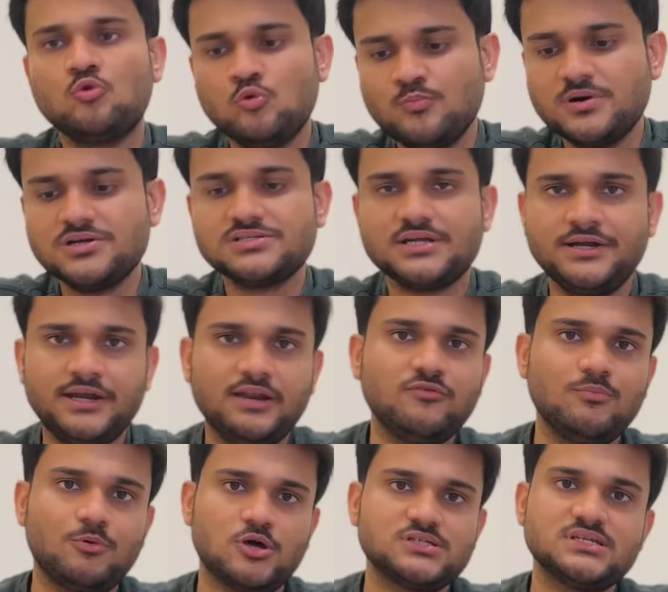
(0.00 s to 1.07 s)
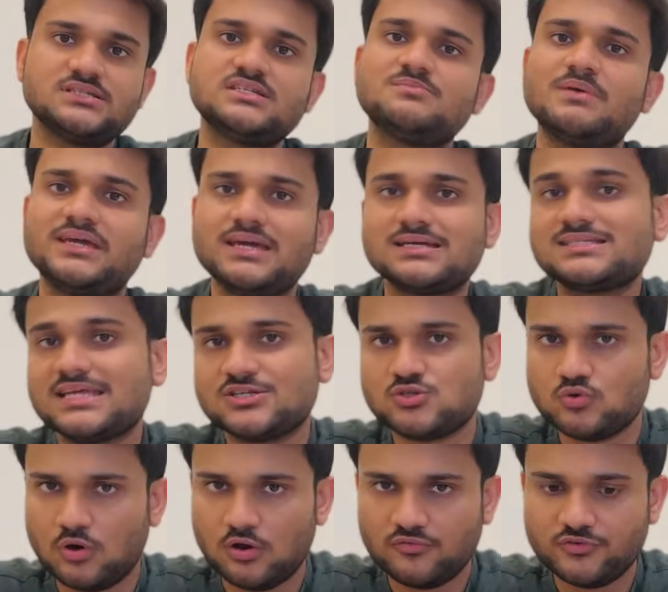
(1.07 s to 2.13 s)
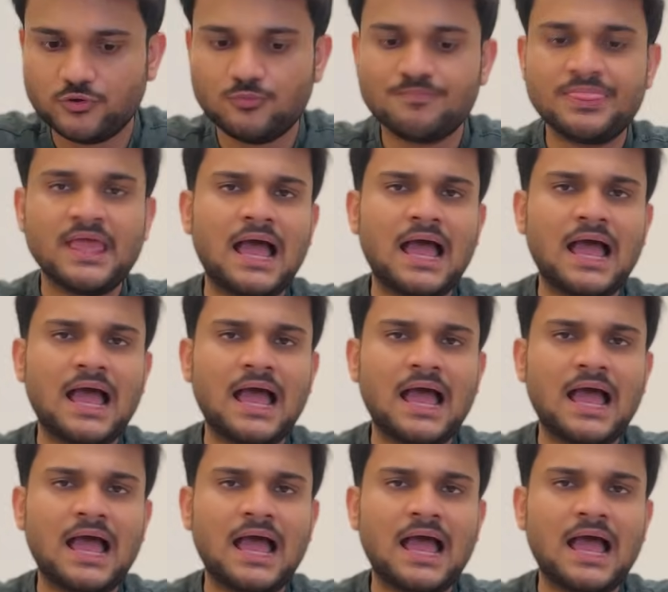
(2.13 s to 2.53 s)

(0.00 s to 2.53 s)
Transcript: Uber's interview process is making sense to all of you.